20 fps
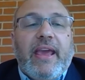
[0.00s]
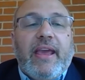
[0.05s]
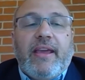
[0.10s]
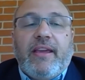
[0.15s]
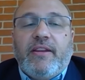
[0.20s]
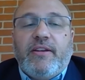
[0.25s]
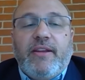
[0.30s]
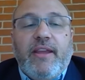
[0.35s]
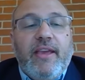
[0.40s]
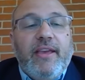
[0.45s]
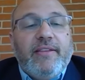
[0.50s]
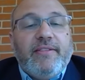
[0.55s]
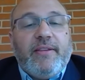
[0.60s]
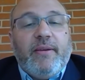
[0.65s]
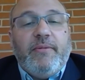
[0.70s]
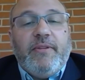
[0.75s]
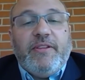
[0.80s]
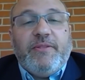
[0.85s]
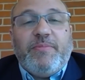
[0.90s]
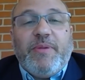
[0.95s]
And some of
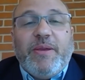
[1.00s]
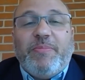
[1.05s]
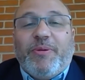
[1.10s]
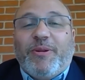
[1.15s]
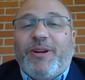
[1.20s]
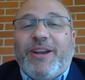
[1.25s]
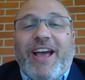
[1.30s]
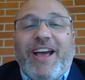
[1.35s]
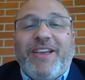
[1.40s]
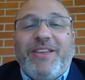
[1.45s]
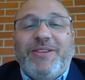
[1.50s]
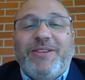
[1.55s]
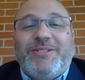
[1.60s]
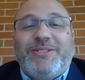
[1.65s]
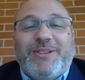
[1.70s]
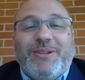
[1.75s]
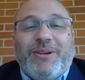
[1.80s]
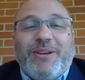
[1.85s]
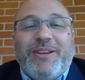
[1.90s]
these people are not used to it.